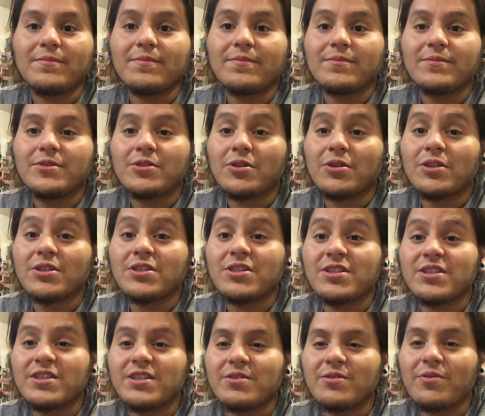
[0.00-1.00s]
so let's
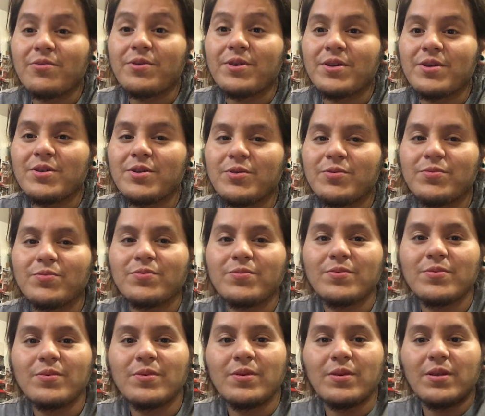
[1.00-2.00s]
just see what we can do.
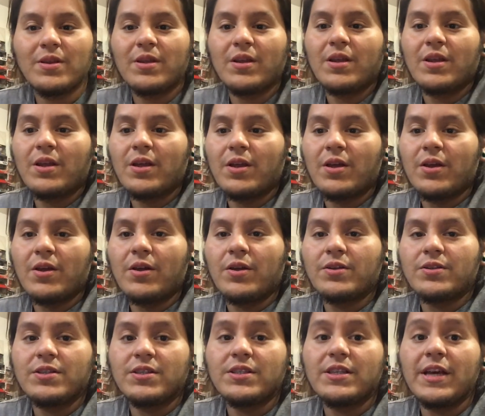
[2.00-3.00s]

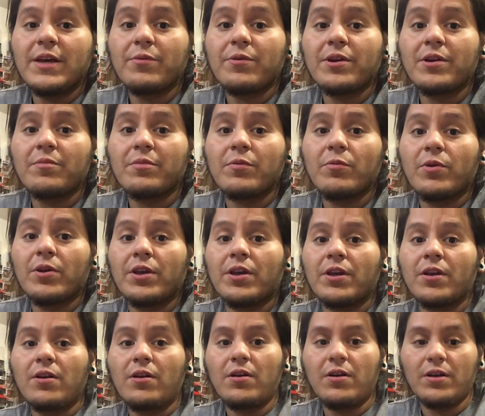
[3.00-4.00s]
Today we're going to be
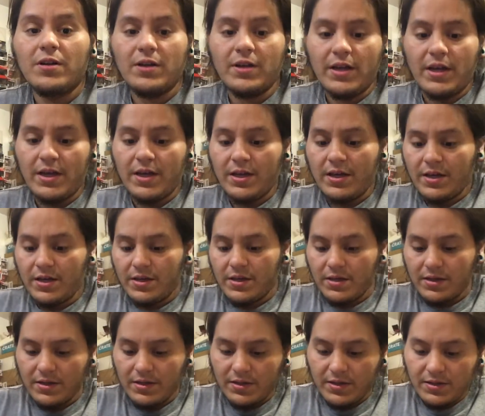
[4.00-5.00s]
working on
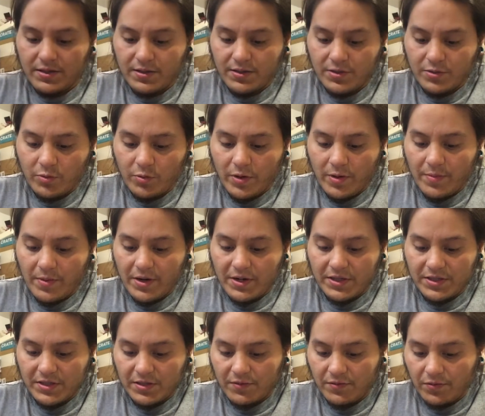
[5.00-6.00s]
a square body
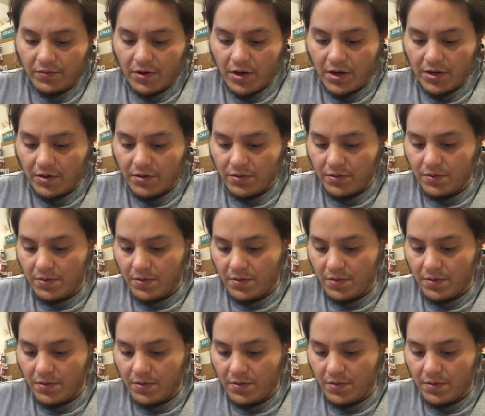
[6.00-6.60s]
Silverado.